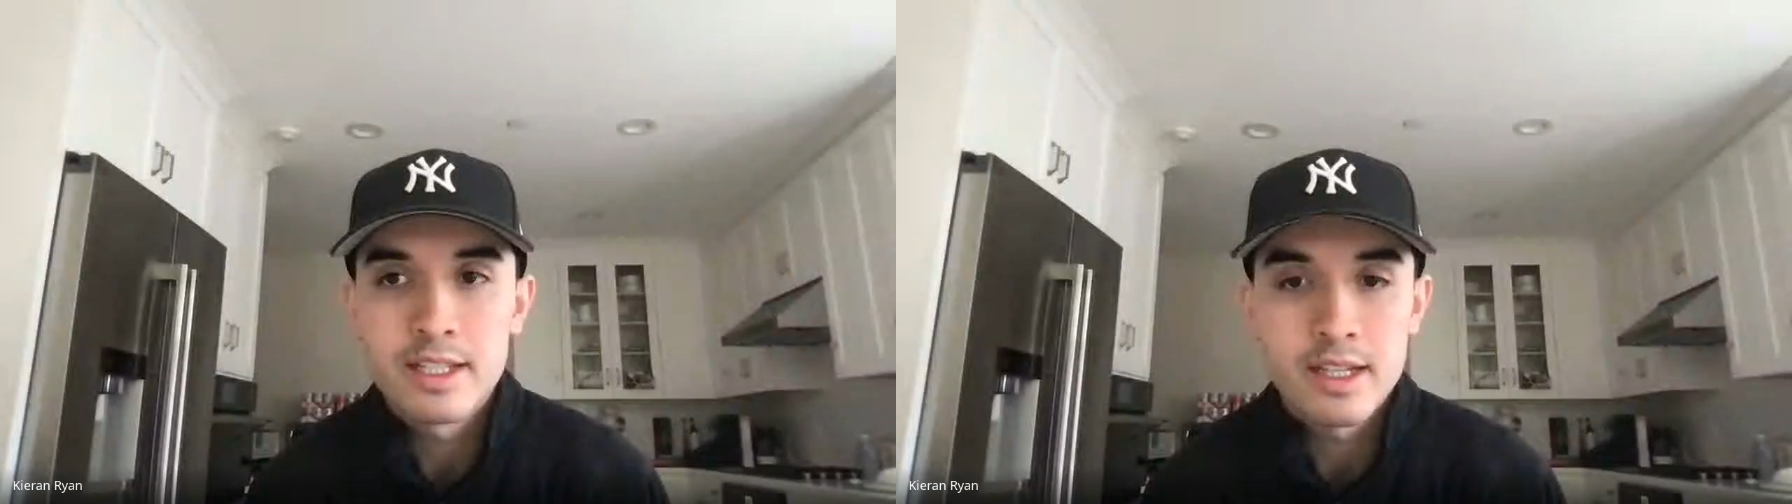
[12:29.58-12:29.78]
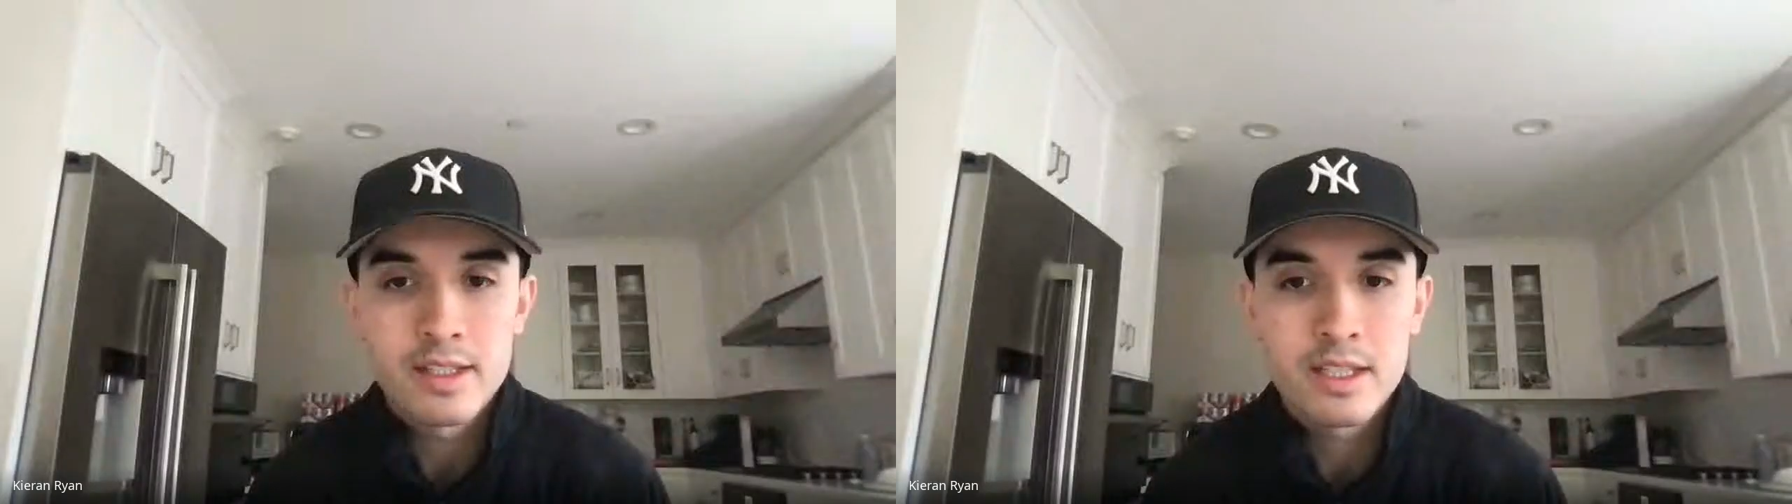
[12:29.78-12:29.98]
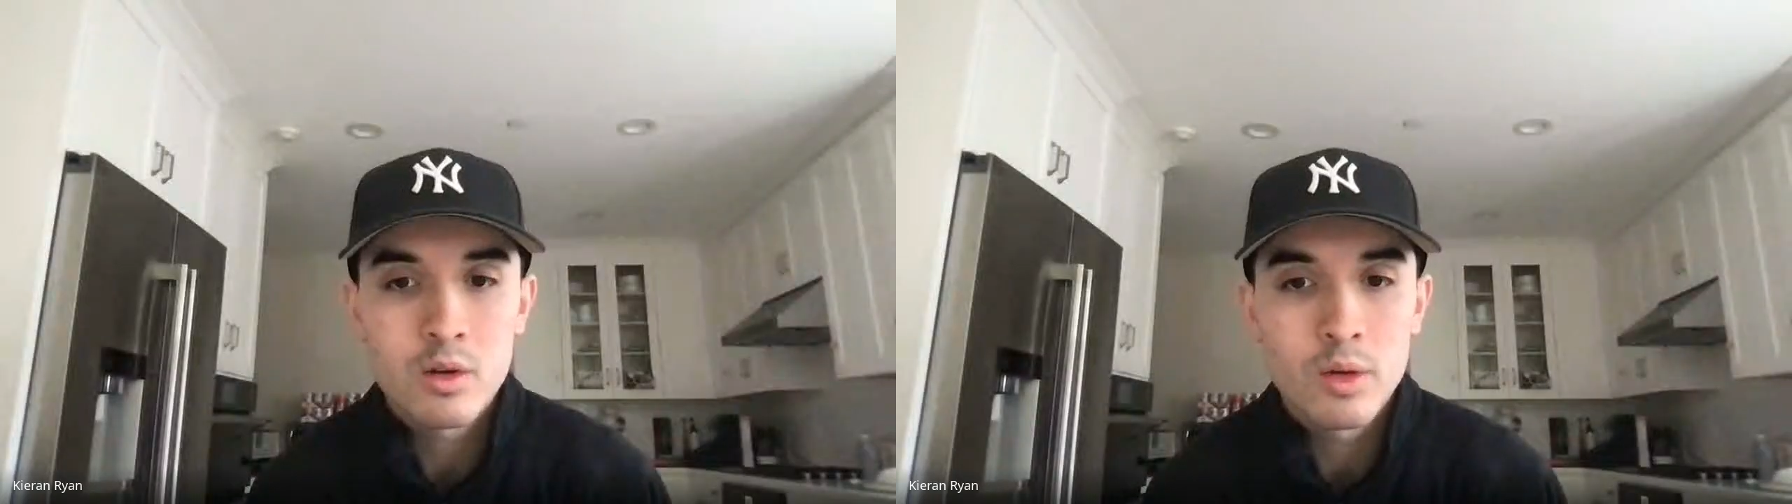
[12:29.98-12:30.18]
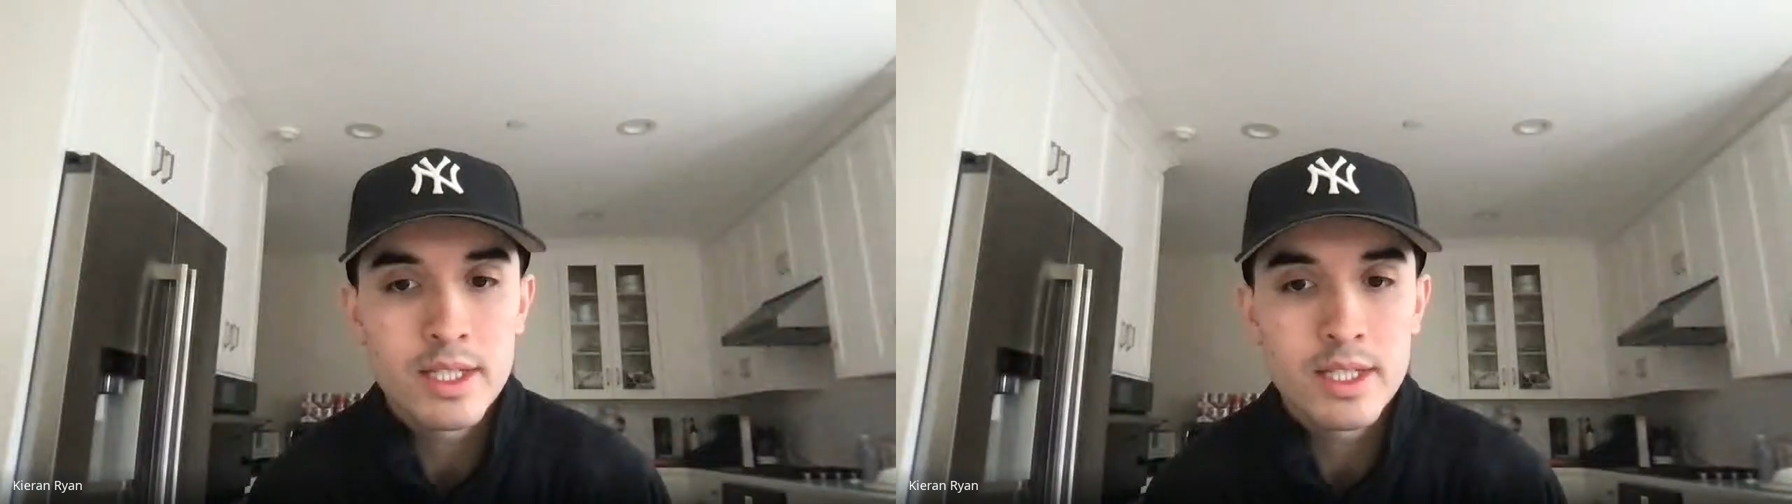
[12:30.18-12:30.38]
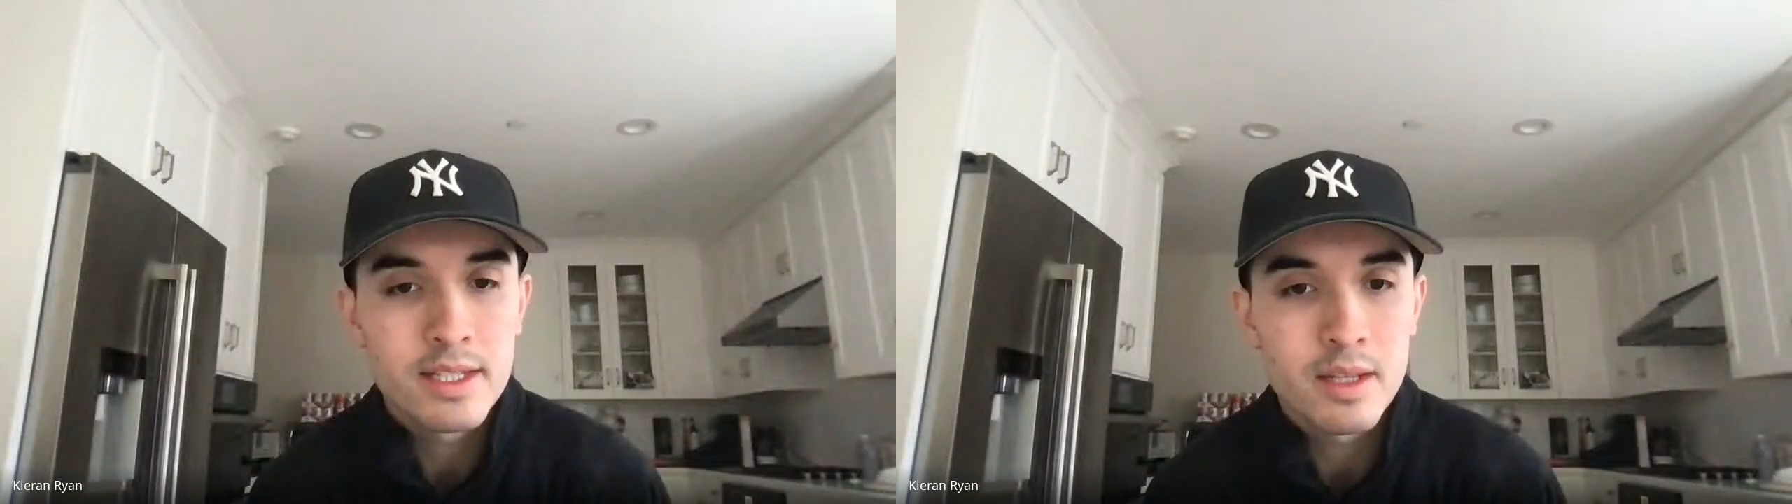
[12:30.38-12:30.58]
uh,
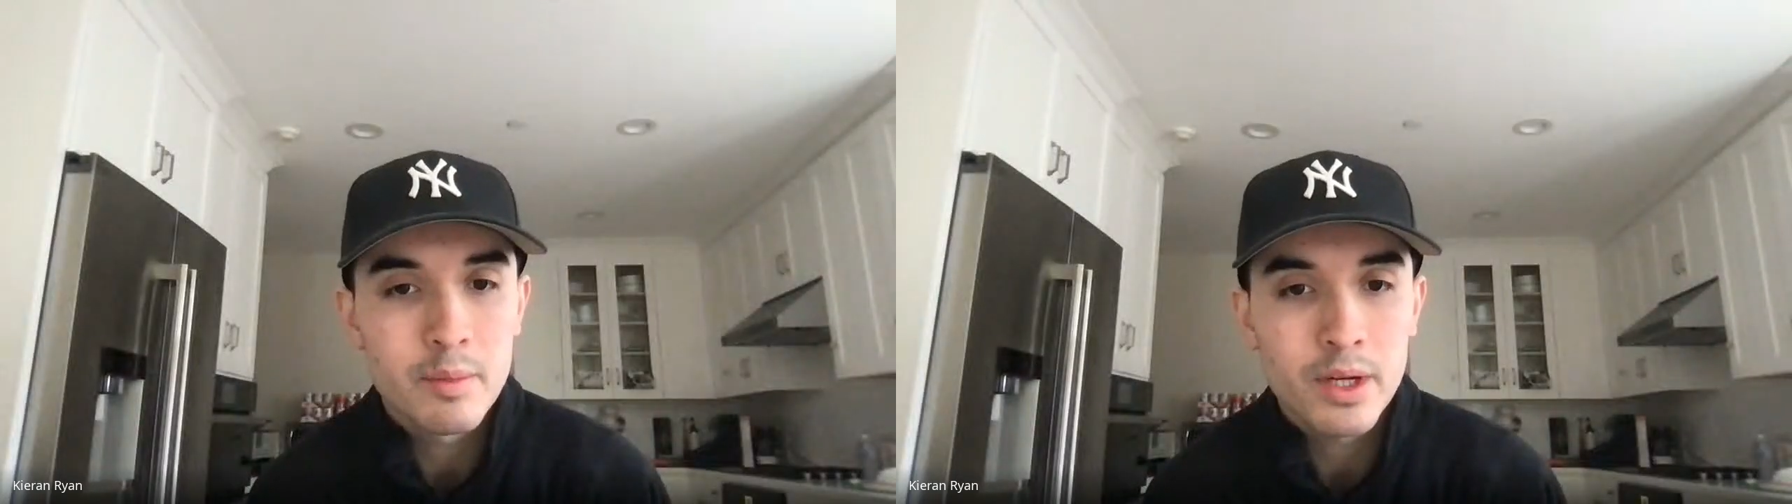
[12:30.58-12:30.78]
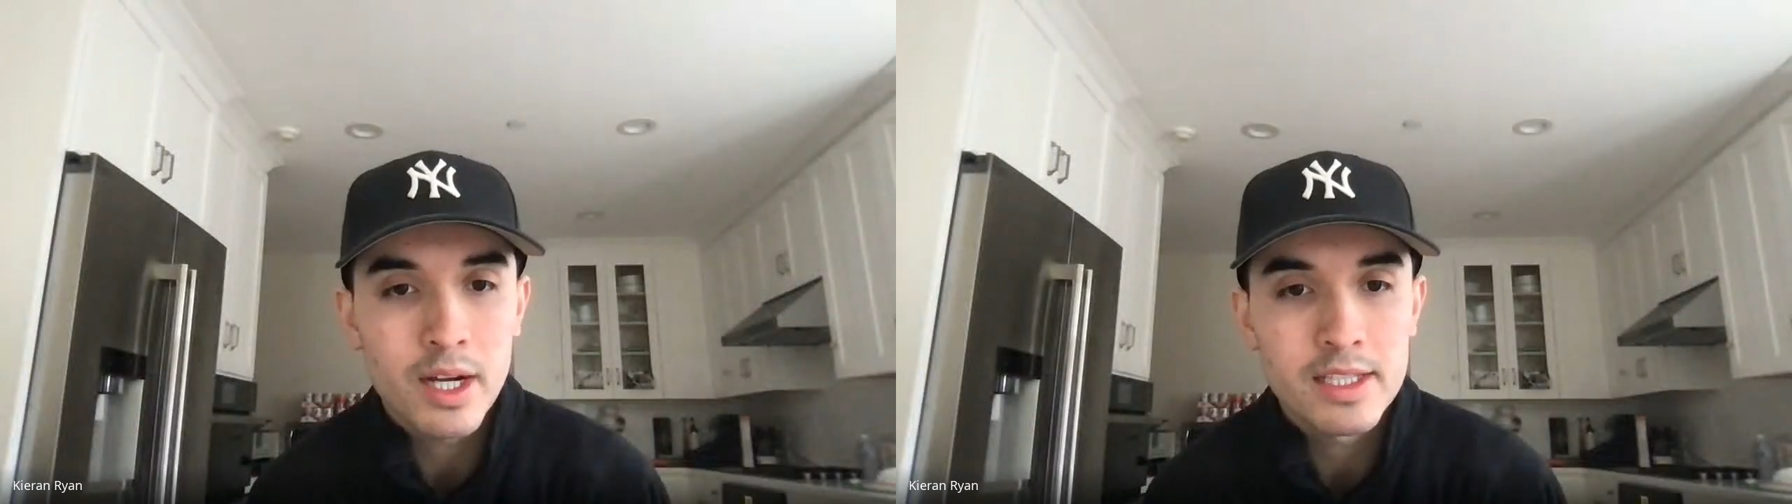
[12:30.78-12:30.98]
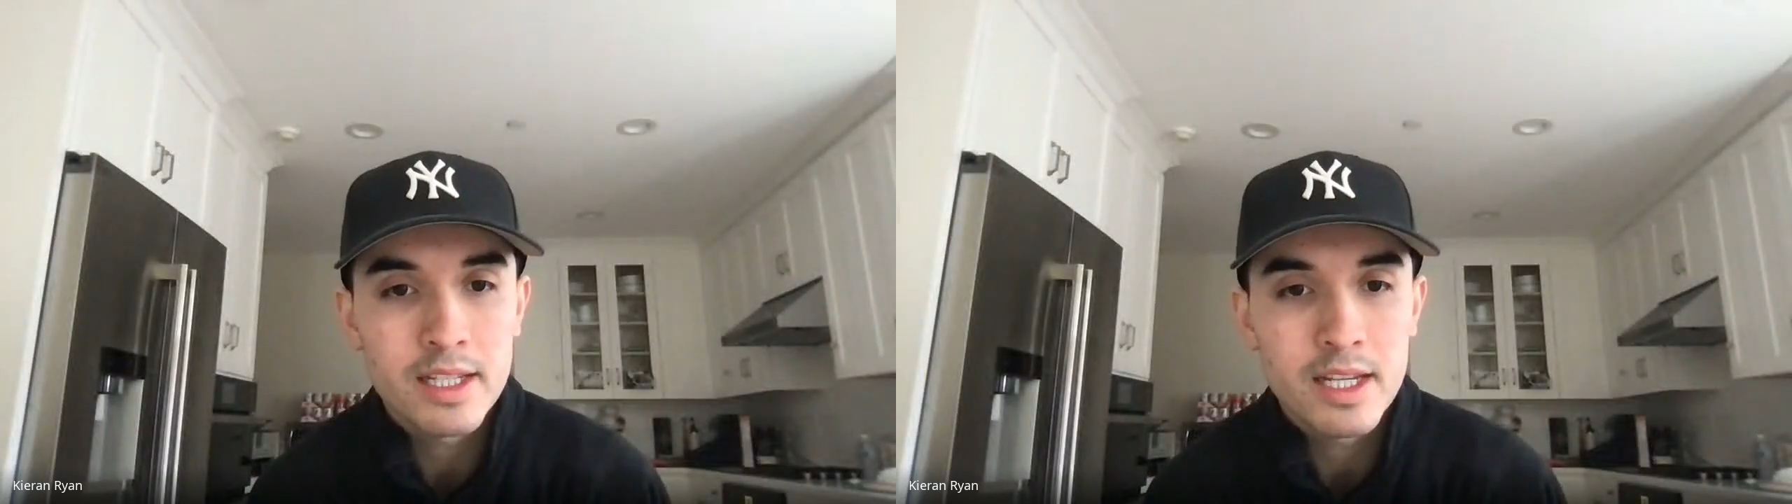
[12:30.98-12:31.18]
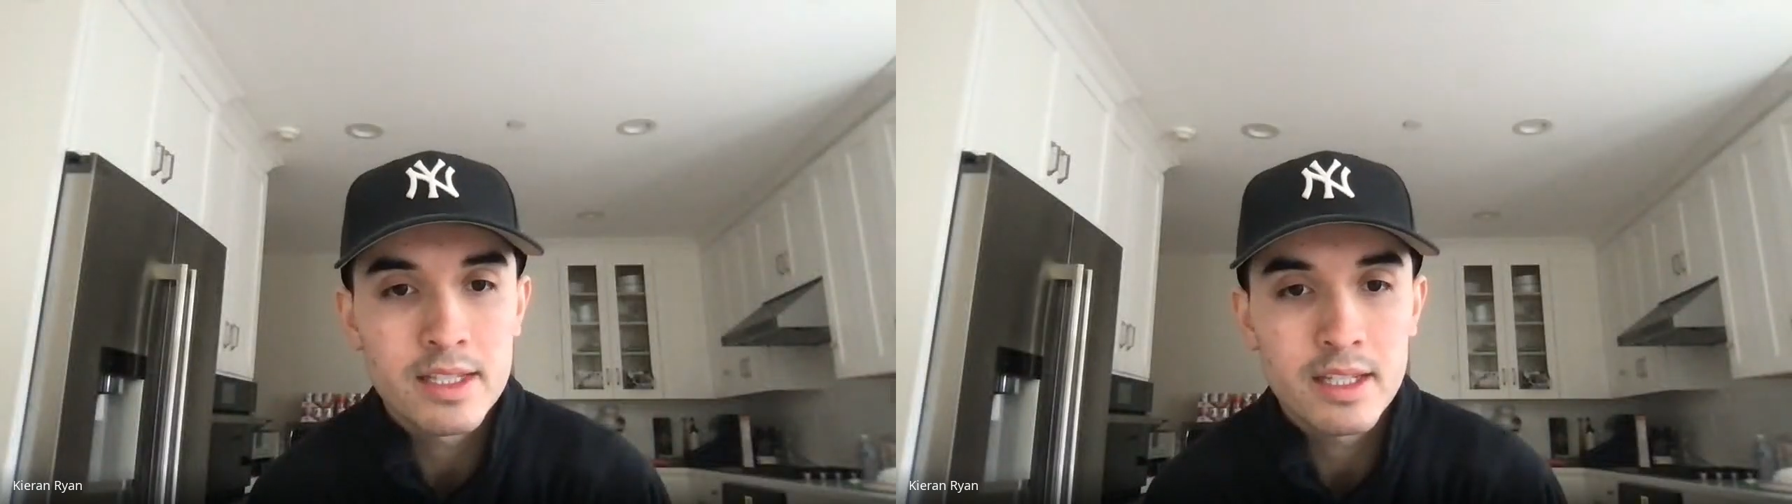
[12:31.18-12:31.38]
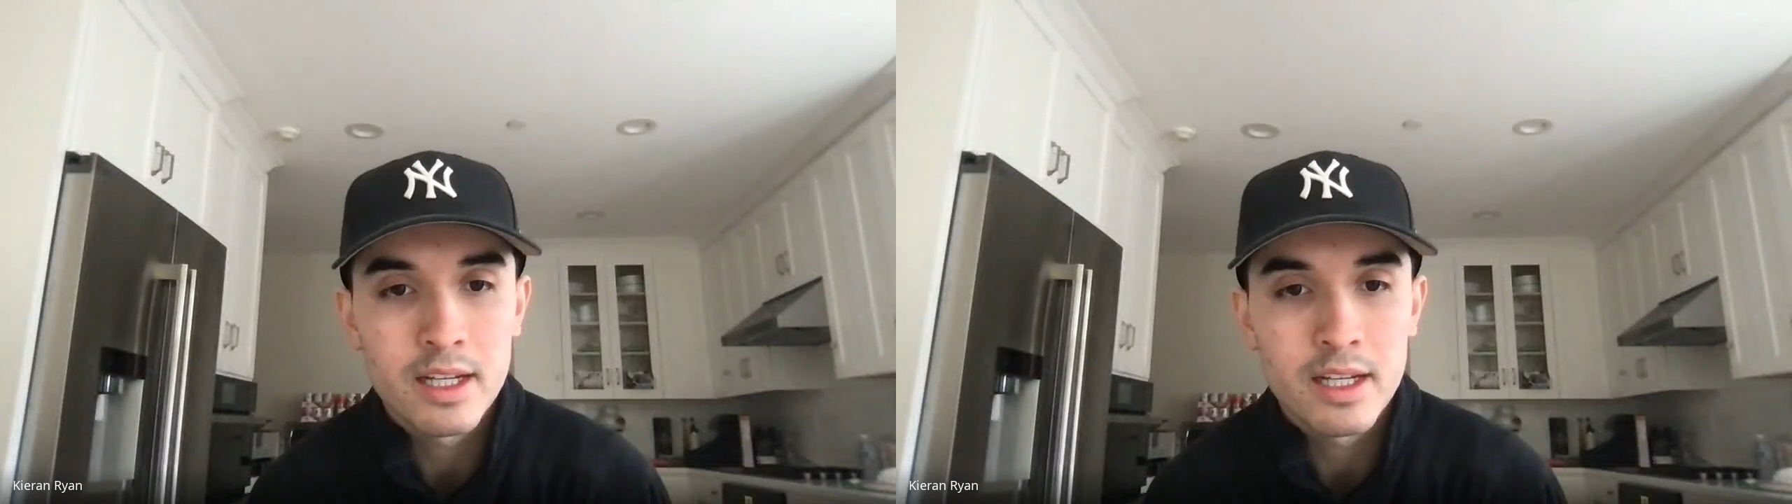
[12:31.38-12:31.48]
squint is in the process